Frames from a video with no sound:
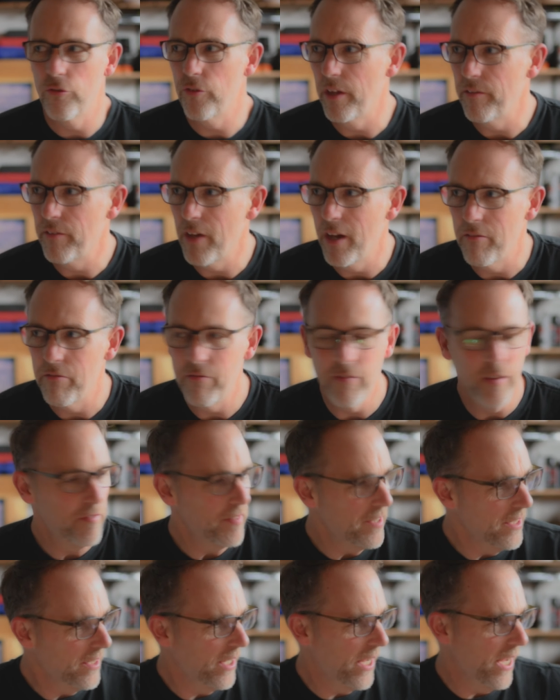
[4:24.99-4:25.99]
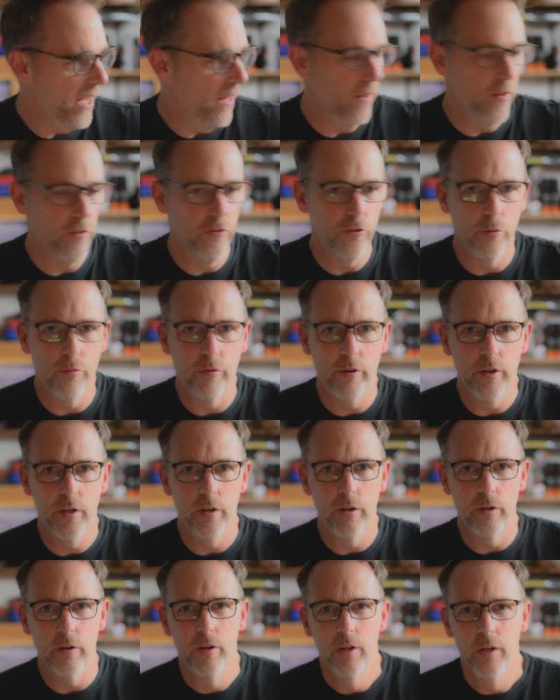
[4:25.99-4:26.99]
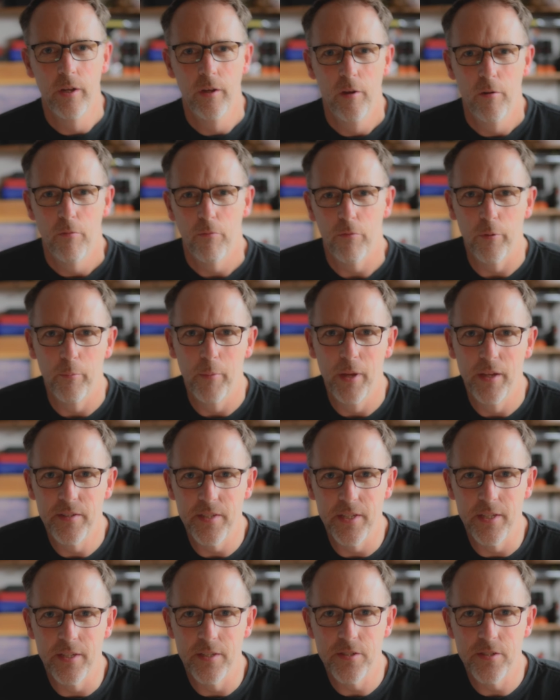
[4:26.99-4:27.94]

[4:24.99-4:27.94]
I've got 15 gallons over here fermenting.